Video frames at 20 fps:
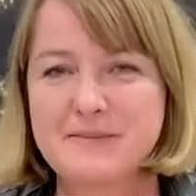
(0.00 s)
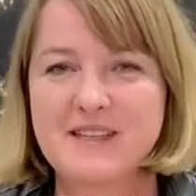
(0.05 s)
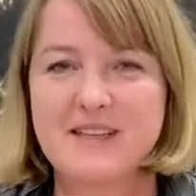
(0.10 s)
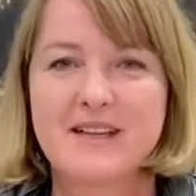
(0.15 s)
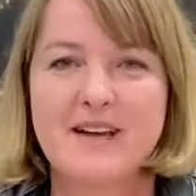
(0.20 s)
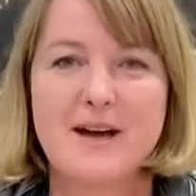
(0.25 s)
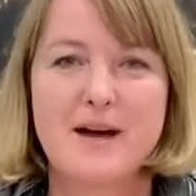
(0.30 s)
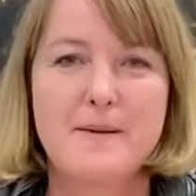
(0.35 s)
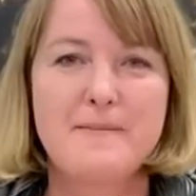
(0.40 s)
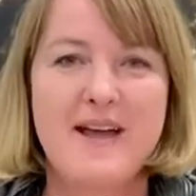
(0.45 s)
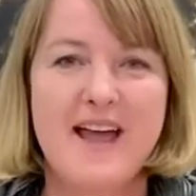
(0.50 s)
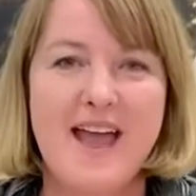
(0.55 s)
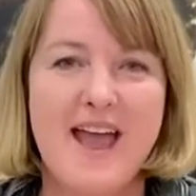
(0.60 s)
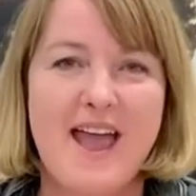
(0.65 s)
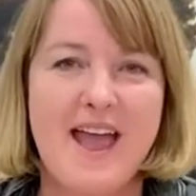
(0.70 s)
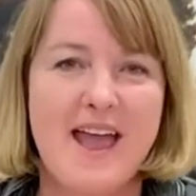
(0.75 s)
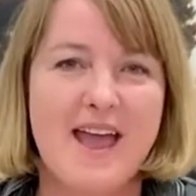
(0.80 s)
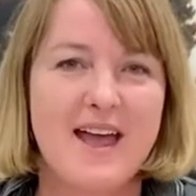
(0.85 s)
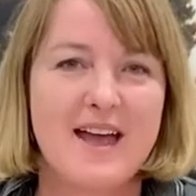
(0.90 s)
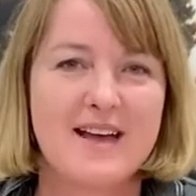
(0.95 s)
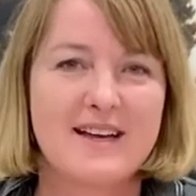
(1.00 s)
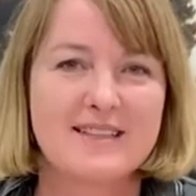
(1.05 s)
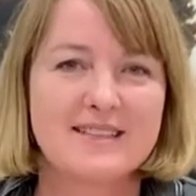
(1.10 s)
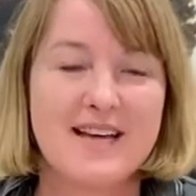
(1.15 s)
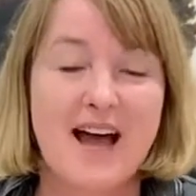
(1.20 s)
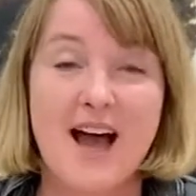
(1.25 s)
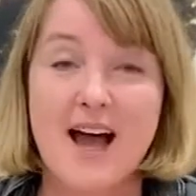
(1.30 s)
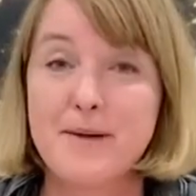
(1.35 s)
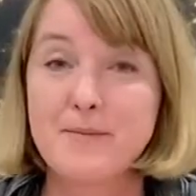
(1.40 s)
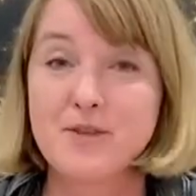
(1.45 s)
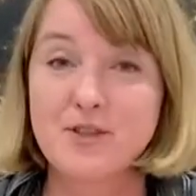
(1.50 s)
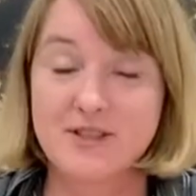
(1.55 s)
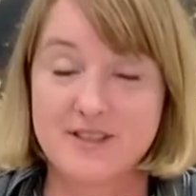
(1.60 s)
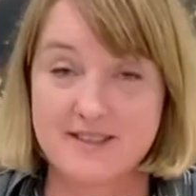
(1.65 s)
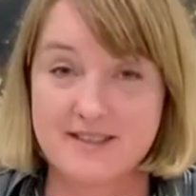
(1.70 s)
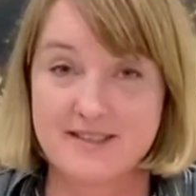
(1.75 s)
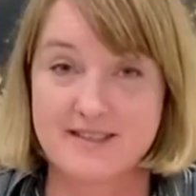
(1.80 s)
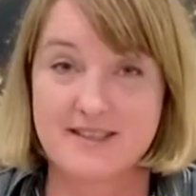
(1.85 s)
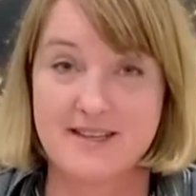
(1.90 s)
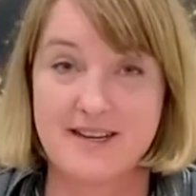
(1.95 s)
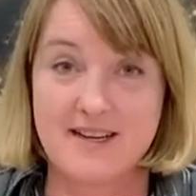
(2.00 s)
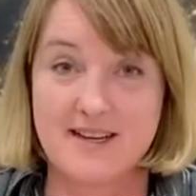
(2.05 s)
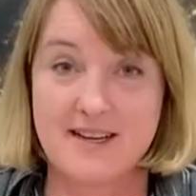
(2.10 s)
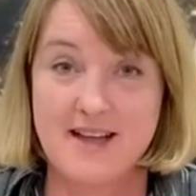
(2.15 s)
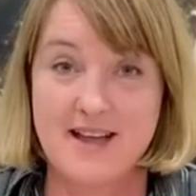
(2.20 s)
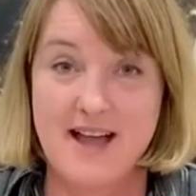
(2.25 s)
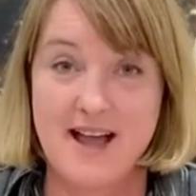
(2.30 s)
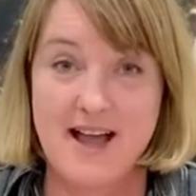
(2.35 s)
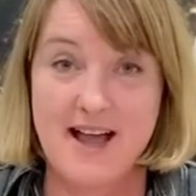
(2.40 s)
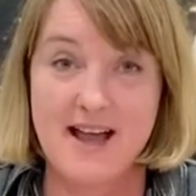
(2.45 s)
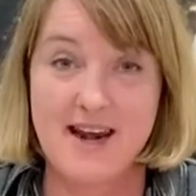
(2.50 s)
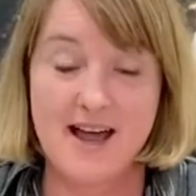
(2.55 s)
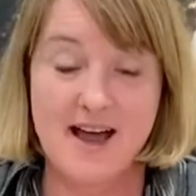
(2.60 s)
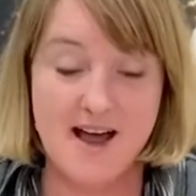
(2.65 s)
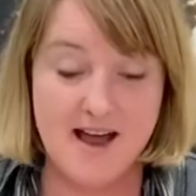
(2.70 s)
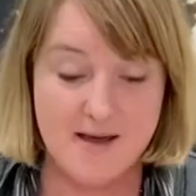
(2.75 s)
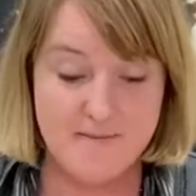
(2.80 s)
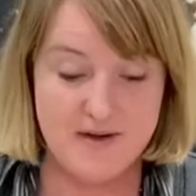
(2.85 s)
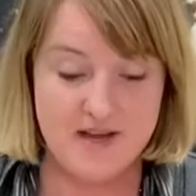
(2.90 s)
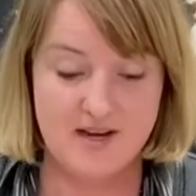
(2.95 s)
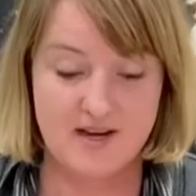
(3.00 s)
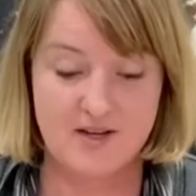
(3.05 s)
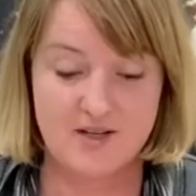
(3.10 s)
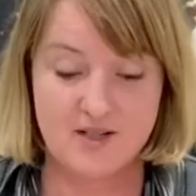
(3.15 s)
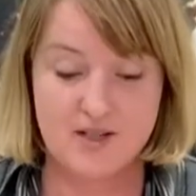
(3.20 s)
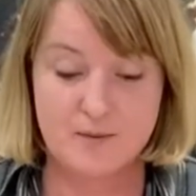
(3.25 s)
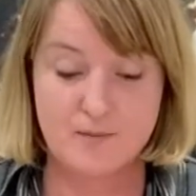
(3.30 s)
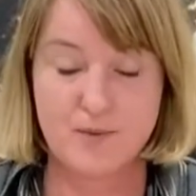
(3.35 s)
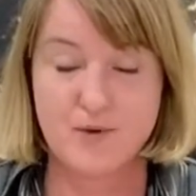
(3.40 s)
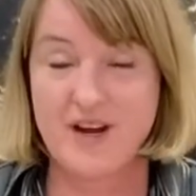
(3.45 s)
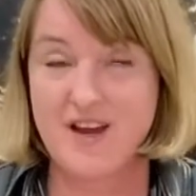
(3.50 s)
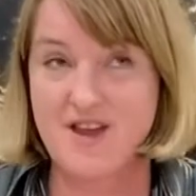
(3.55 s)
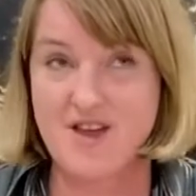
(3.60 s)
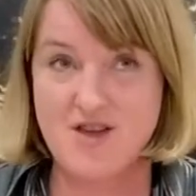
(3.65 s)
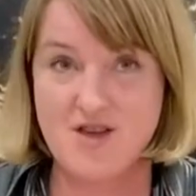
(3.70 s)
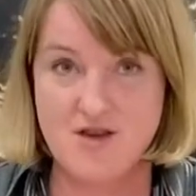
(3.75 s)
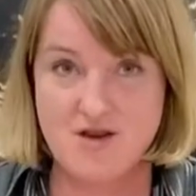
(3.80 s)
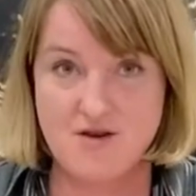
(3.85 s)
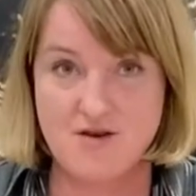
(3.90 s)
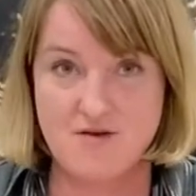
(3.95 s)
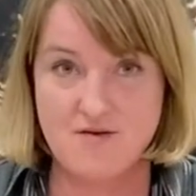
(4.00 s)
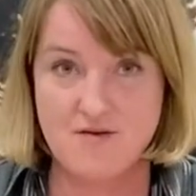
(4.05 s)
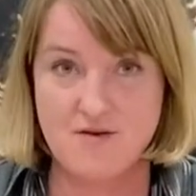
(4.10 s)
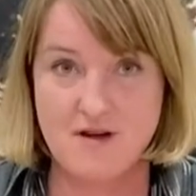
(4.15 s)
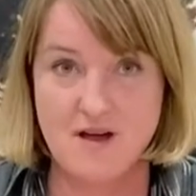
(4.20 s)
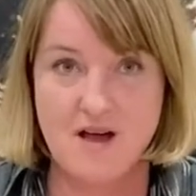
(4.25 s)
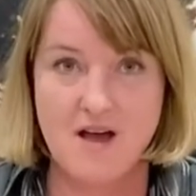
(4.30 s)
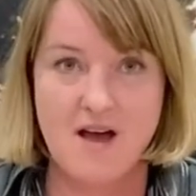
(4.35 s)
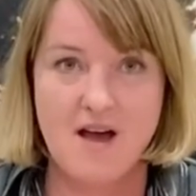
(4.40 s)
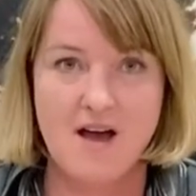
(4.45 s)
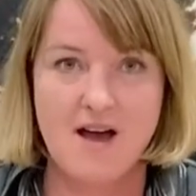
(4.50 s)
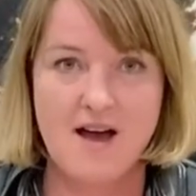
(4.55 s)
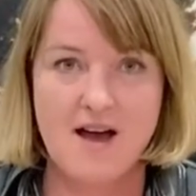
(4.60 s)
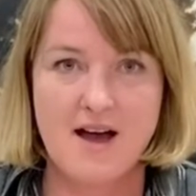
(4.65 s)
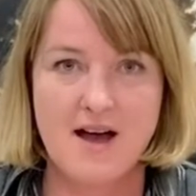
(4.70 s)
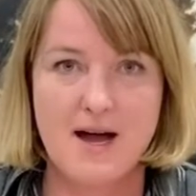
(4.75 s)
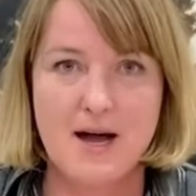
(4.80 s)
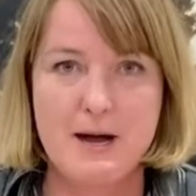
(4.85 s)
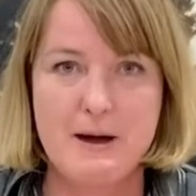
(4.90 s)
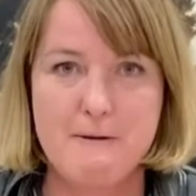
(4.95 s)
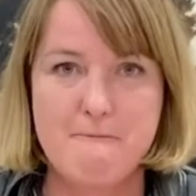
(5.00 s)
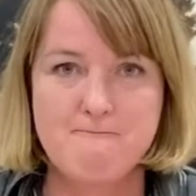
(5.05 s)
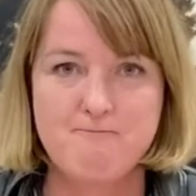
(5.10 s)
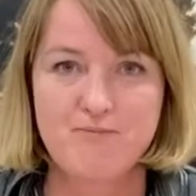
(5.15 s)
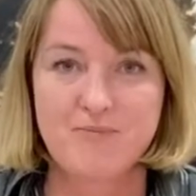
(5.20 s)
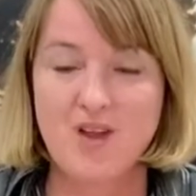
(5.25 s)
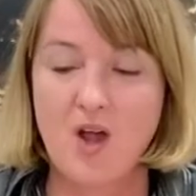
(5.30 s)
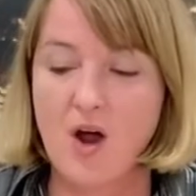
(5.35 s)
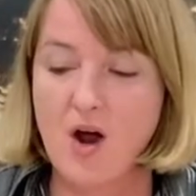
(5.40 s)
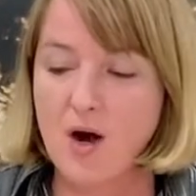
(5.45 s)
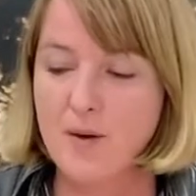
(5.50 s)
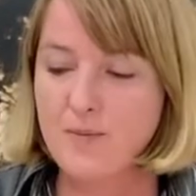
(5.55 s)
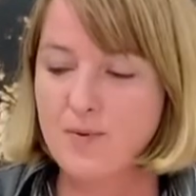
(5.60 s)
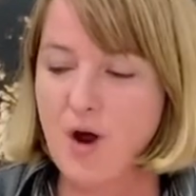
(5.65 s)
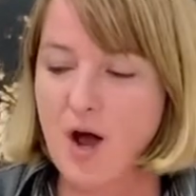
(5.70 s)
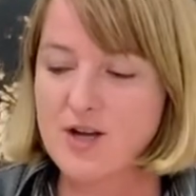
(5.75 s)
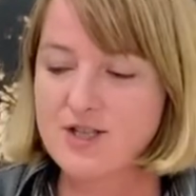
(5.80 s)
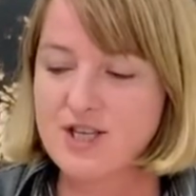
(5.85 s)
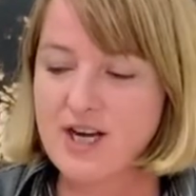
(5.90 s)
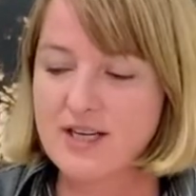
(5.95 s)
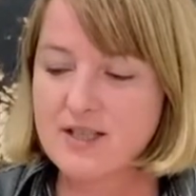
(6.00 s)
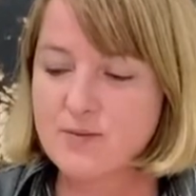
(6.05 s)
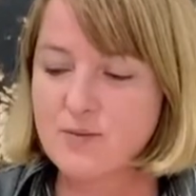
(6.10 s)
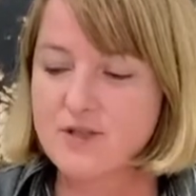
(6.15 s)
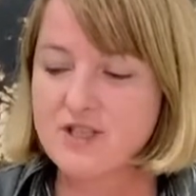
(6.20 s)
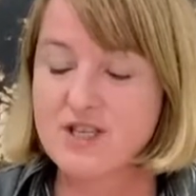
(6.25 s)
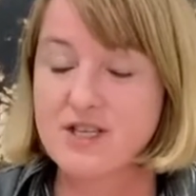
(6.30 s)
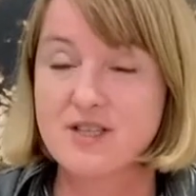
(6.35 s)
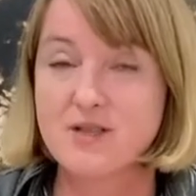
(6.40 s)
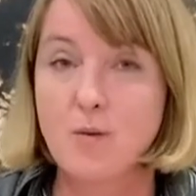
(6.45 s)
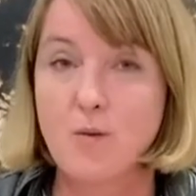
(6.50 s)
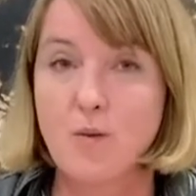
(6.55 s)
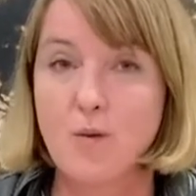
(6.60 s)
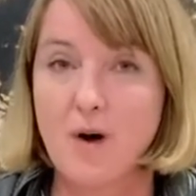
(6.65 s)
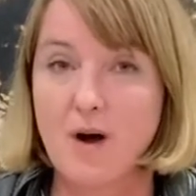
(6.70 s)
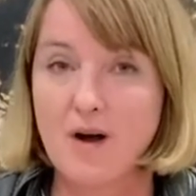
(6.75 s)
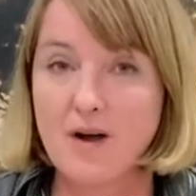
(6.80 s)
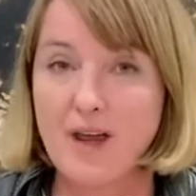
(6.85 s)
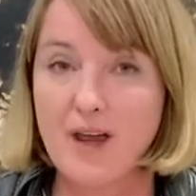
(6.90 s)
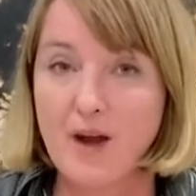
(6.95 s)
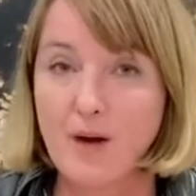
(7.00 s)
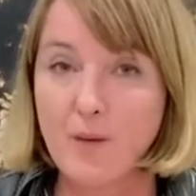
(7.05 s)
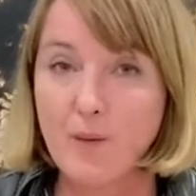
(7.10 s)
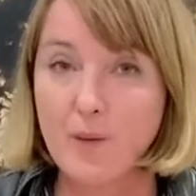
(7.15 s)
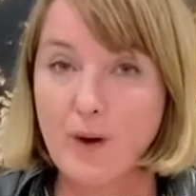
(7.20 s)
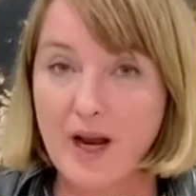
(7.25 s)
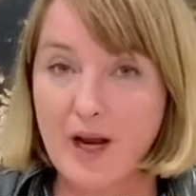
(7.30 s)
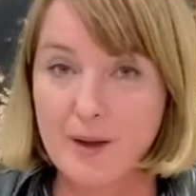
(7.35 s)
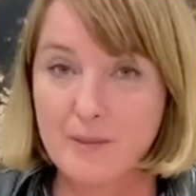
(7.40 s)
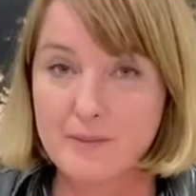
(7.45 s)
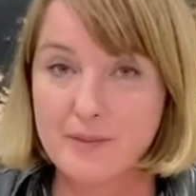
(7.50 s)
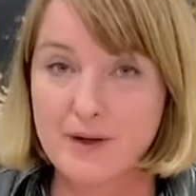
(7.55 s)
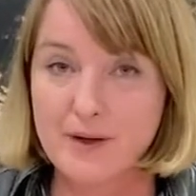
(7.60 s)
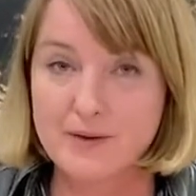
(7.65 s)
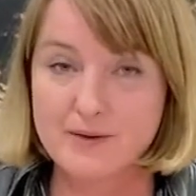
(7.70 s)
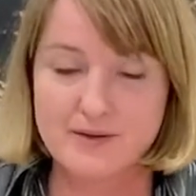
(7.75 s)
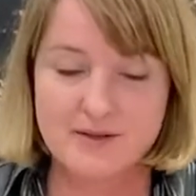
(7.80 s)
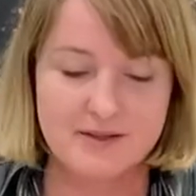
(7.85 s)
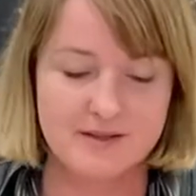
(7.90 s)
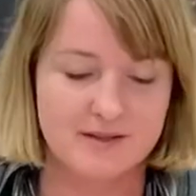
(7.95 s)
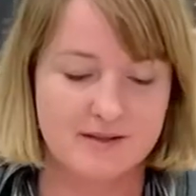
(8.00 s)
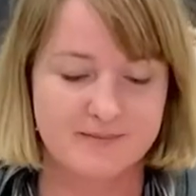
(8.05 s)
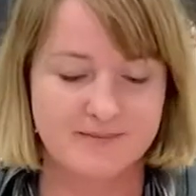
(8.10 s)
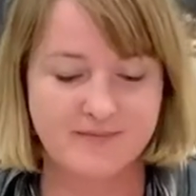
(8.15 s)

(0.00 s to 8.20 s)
Club, and I'm Krista, and I'm here to bring you our project, which is walking rainbows.